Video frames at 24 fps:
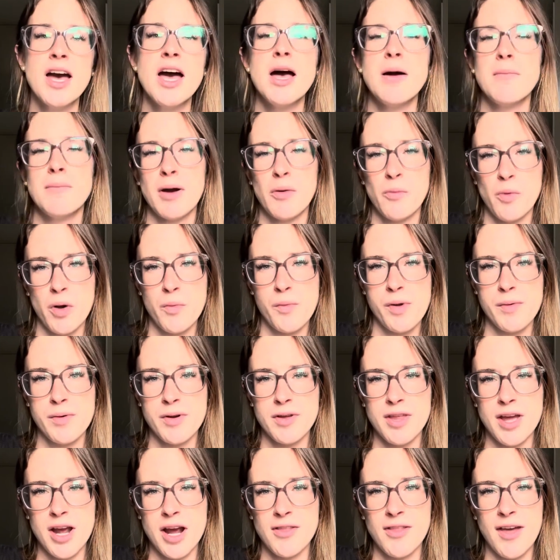But when we were
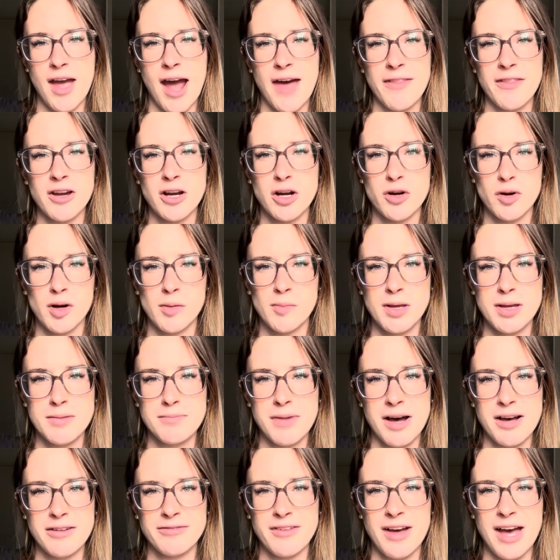there, they had the Caribbean
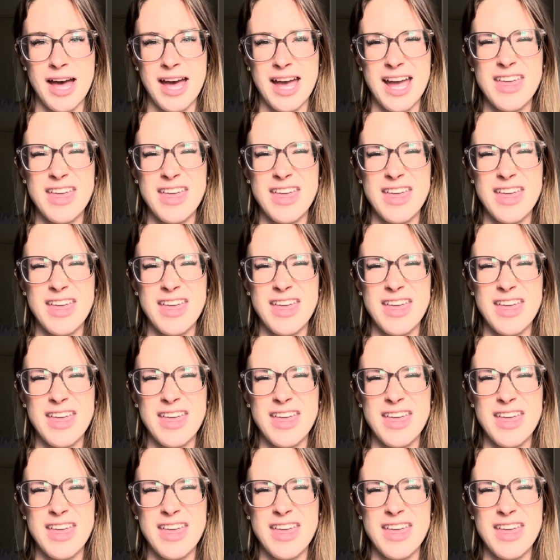buffet.